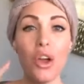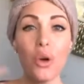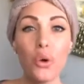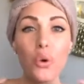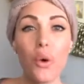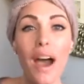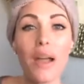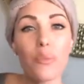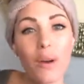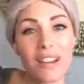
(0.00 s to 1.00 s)
Who
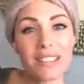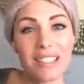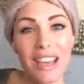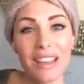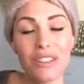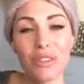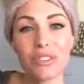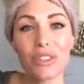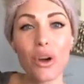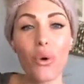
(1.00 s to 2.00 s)
I was 10 years
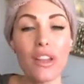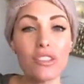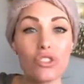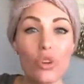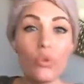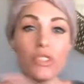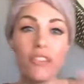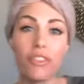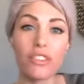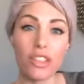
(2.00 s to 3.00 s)
ago is so
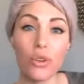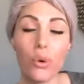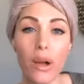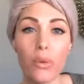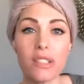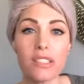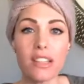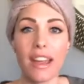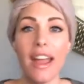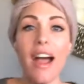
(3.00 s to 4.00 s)
different than who I was
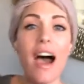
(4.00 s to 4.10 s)
today.